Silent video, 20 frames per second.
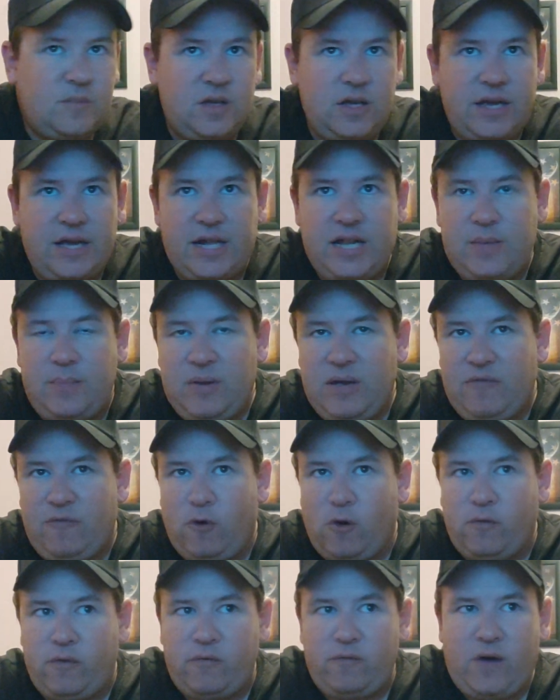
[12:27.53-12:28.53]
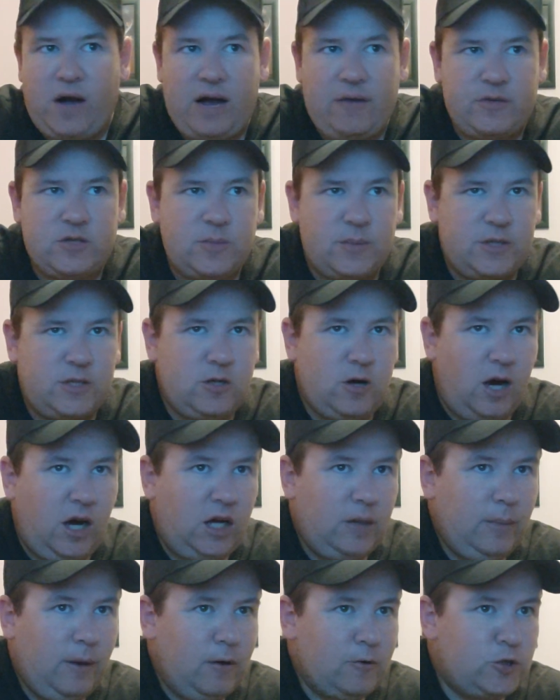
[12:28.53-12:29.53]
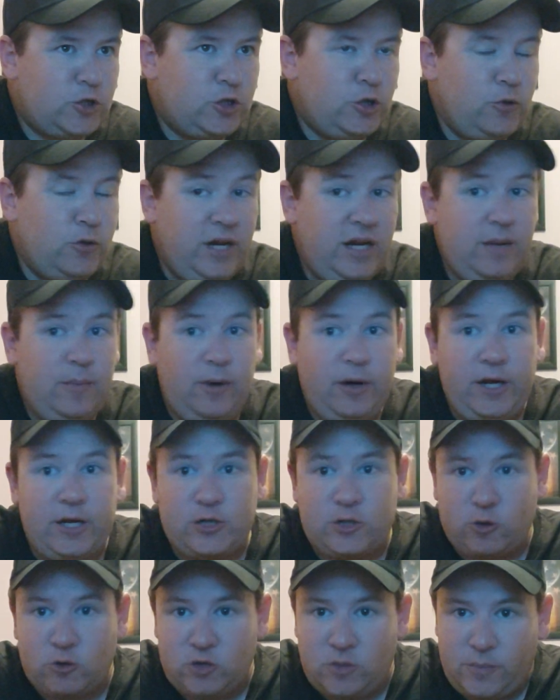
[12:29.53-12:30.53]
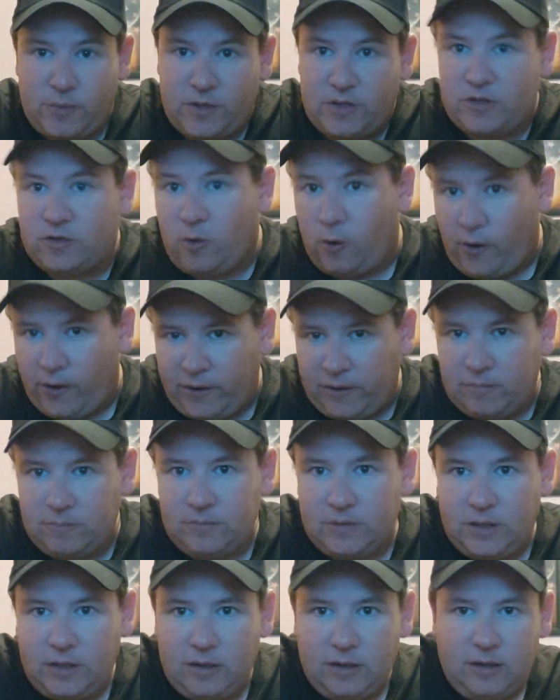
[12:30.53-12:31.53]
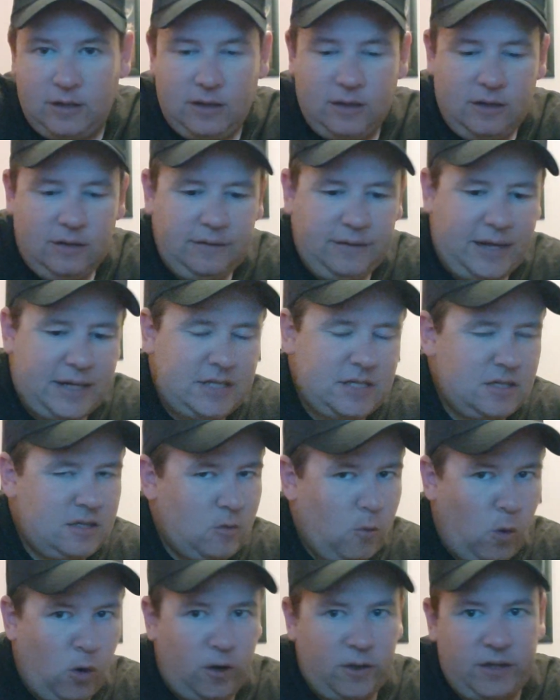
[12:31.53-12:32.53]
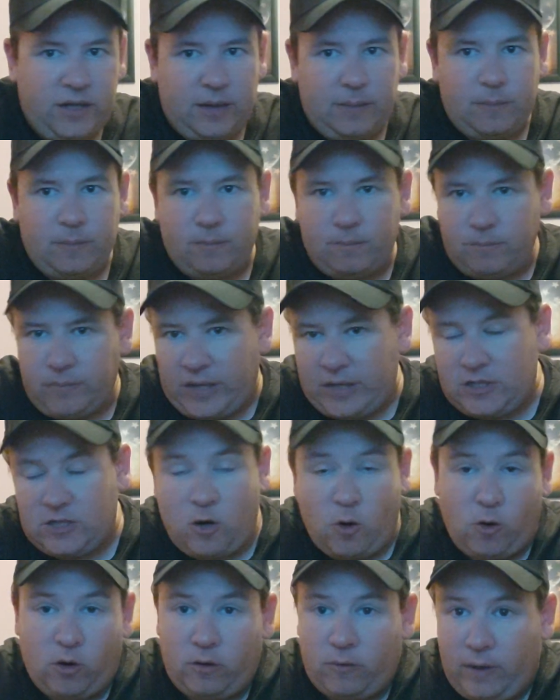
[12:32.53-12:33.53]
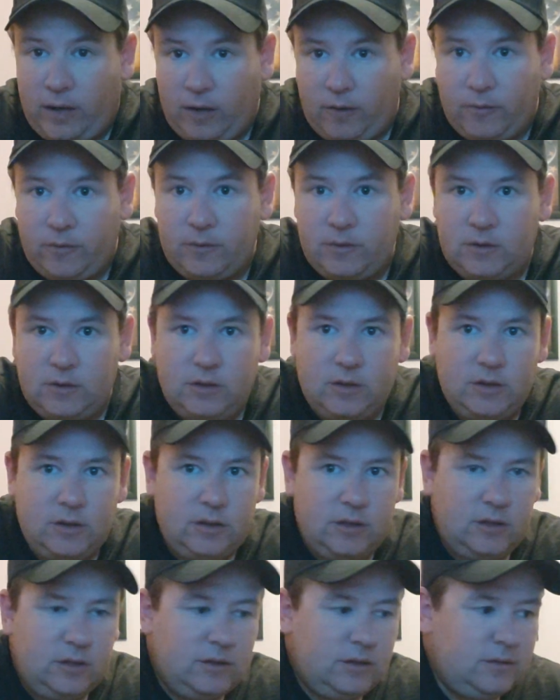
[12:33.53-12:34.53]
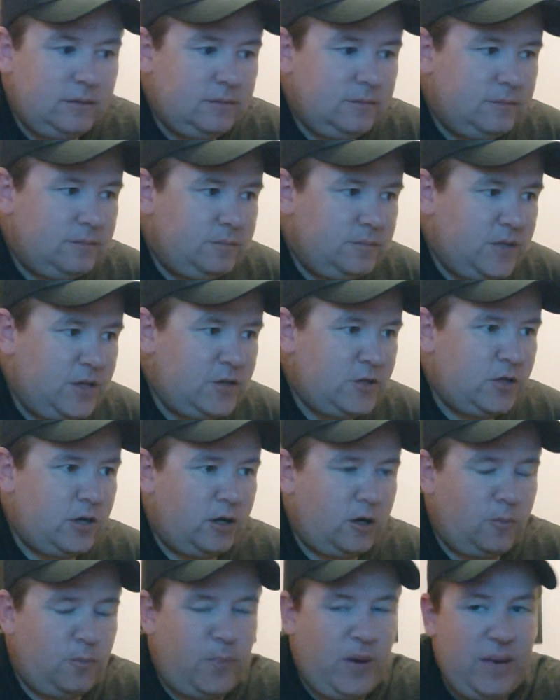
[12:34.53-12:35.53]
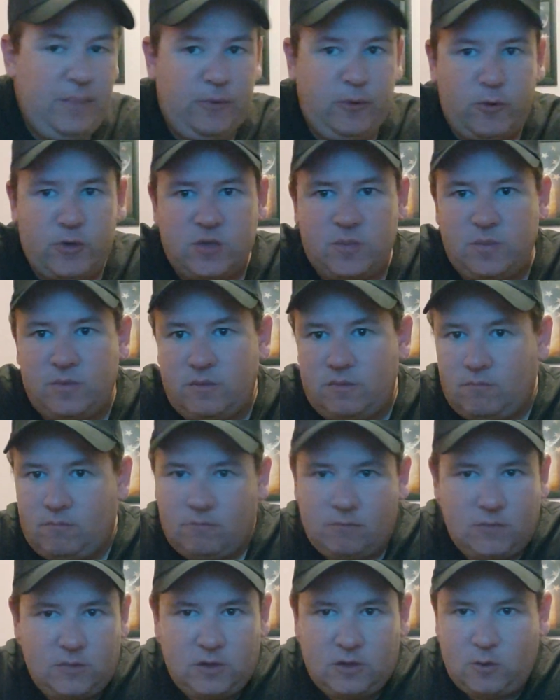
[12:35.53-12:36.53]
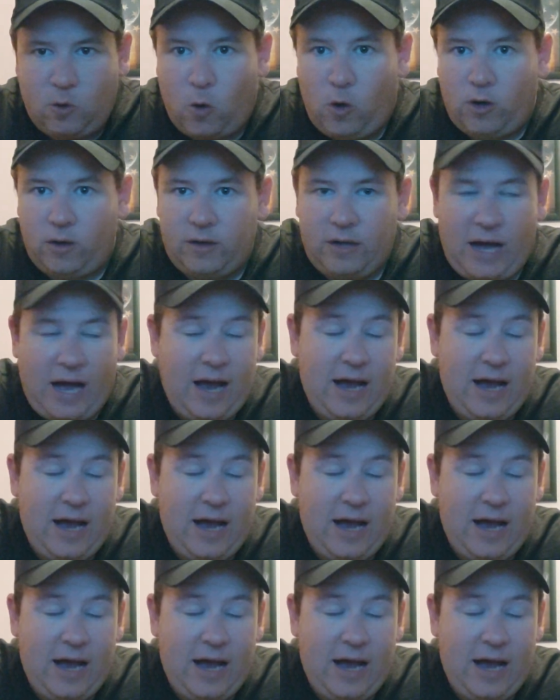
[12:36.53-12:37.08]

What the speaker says: EDP445 has been talking about shooting anybody that shows up at his door. That's the word that's going around. He's going to peep through his door.